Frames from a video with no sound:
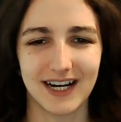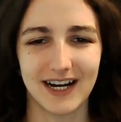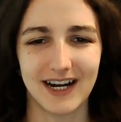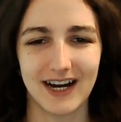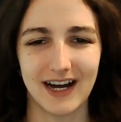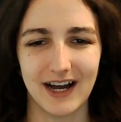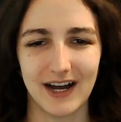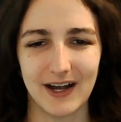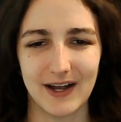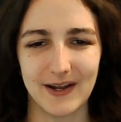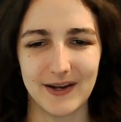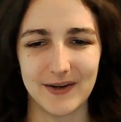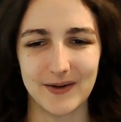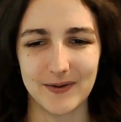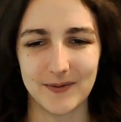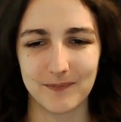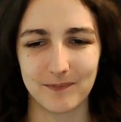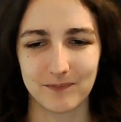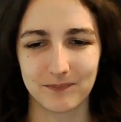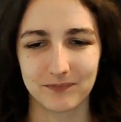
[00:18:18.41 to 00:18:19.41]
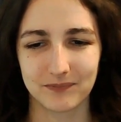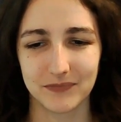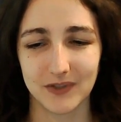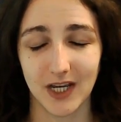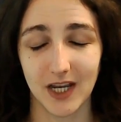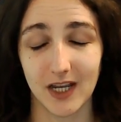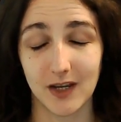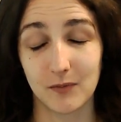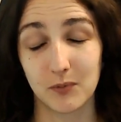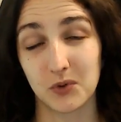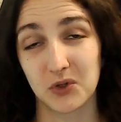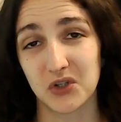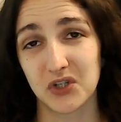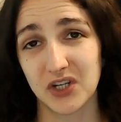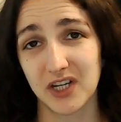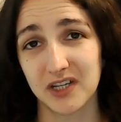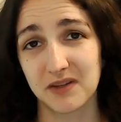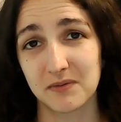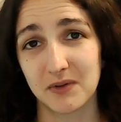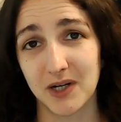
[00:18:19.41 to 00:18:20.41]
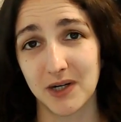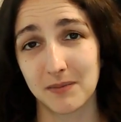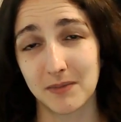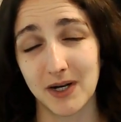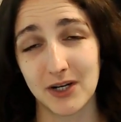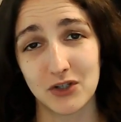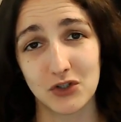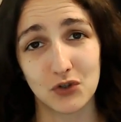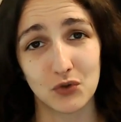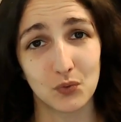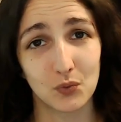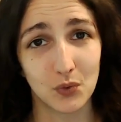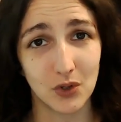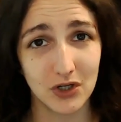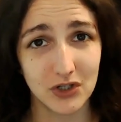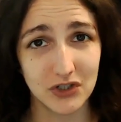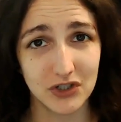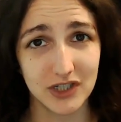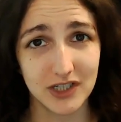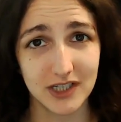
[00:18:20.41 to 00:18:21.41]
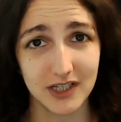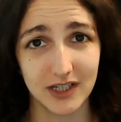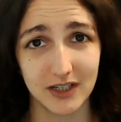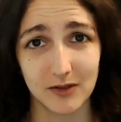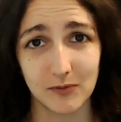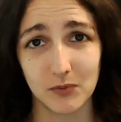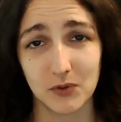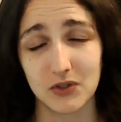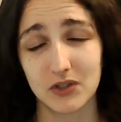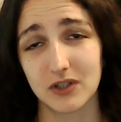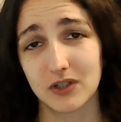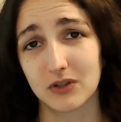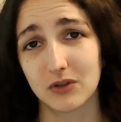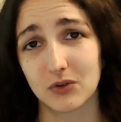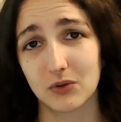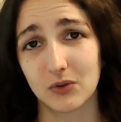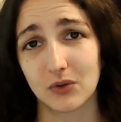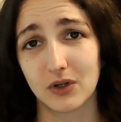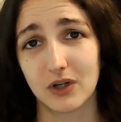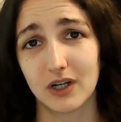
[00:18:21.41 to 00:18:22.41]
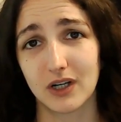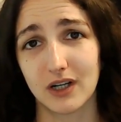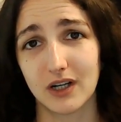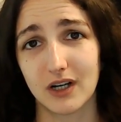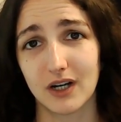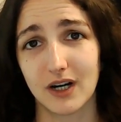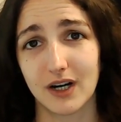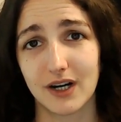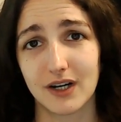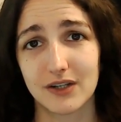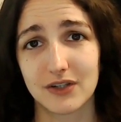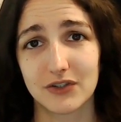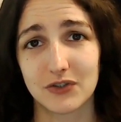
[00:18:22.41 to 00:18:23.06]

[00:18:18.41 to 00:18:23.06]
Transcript: And I appreciate very much you watching. I appreciate your